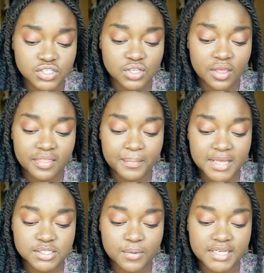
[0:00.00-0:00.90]
So the
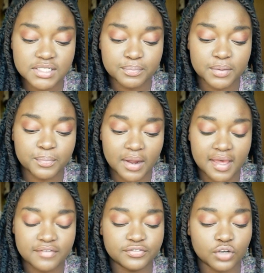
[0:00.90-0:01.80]
best way to
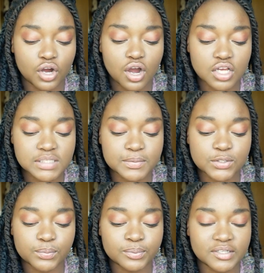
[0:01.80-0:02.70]
prepare for
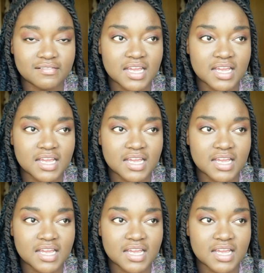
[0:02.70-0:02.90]
hospital pre-reg.